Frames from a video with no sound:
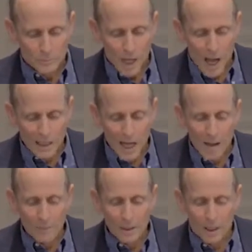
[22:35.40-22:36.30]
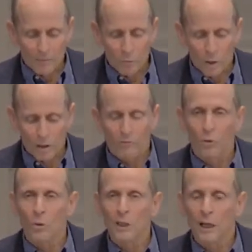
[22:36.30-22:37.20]
A copy of one of
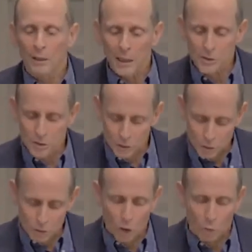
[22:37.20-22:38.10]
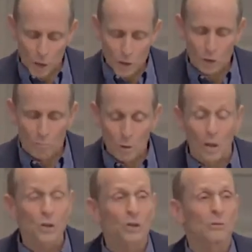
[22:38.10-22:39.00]
Rodale Institute's original
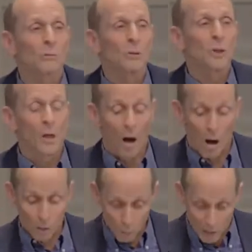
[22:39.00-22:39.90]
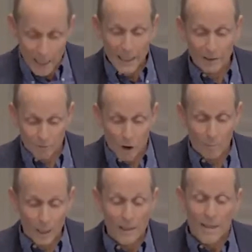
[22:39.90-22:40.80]
books on organic
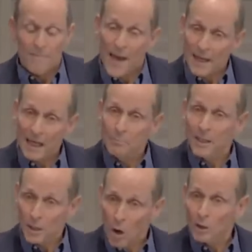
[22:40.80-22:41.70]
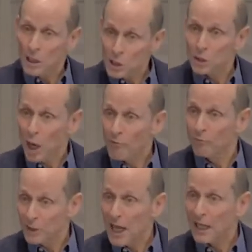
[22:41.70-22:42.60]
farming that had been on his shelf
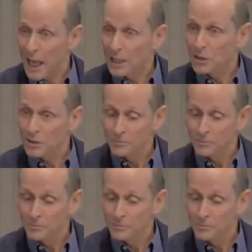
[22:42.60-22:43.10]
for decades.